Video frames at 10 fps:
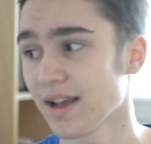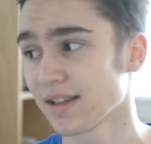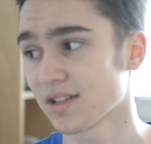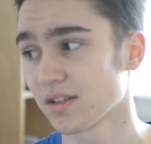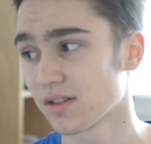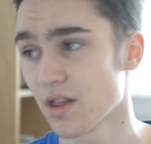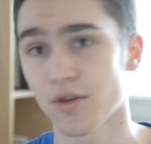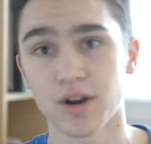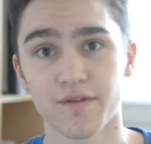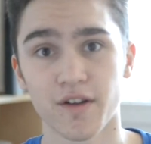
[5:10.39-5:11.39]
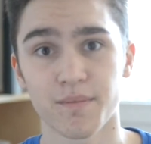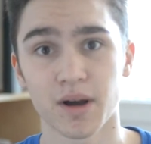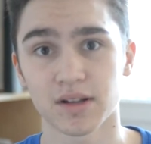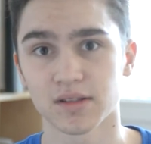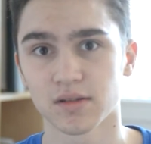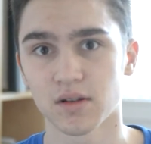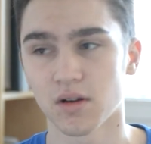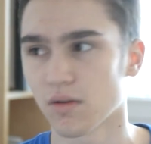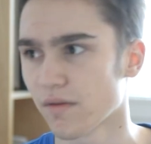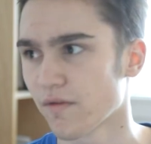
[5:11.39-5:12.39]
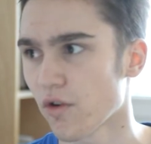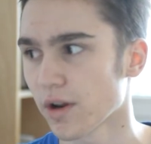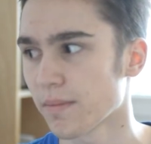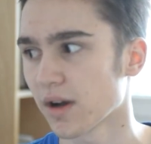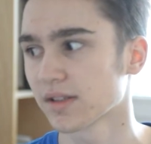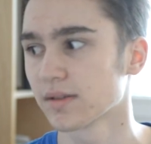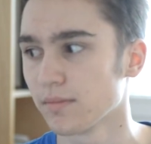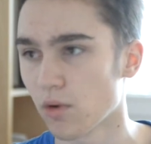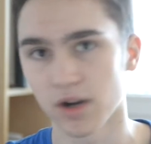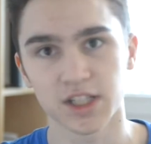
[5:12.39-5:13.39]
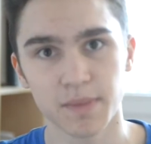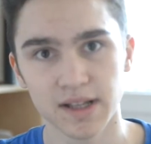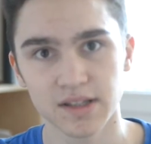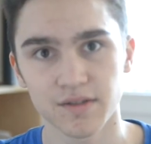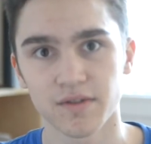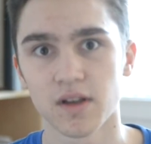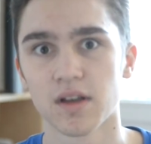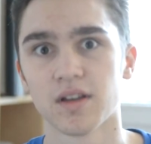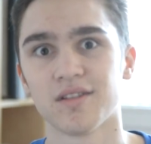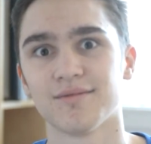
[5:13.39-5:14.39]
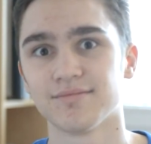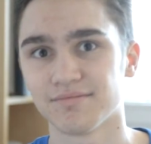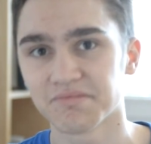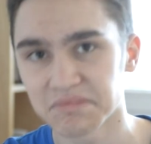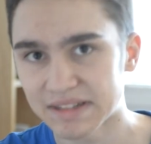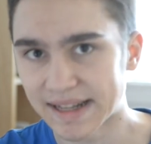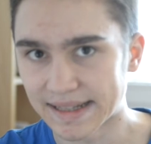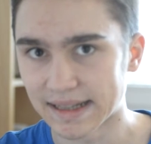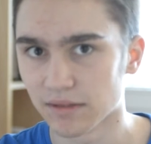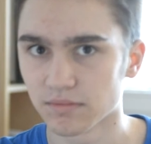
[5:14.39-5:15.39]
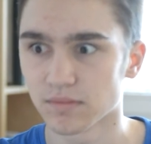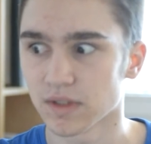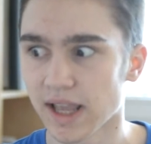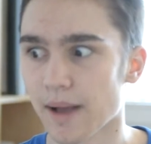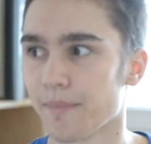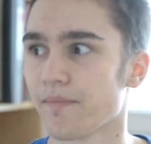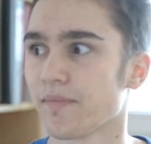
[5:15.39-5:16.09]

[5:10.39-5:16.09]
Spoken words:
It's just 35 bucks or 40 bucks more expensive. Intel, yeah.